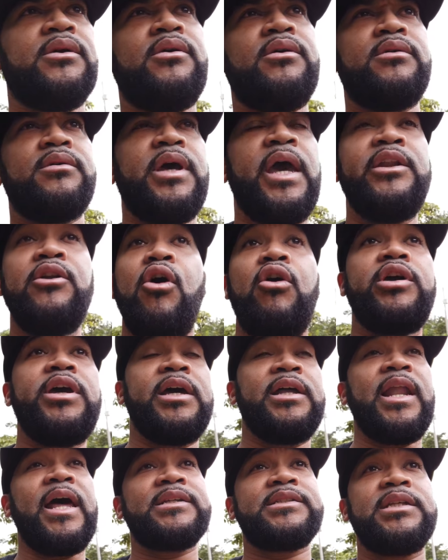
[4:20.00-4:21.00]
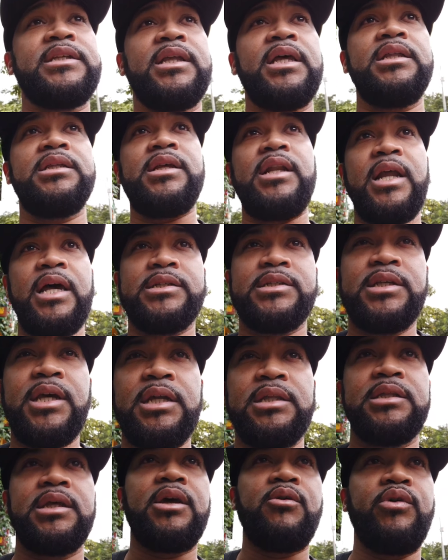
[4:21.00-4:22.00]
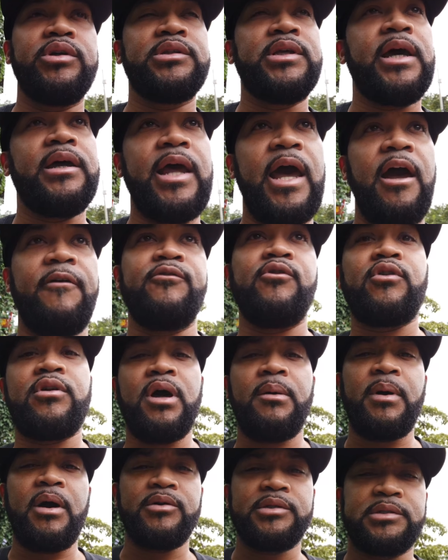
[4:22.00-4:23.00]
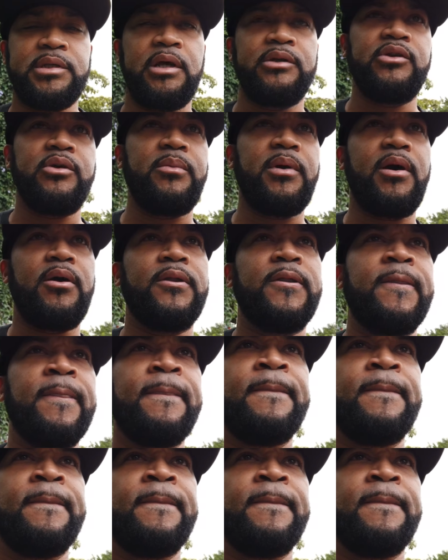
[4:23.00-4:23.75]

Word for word: mean? You know. And oh yeah, La Siguiente, La Ciente with that Afro club I was telling you about.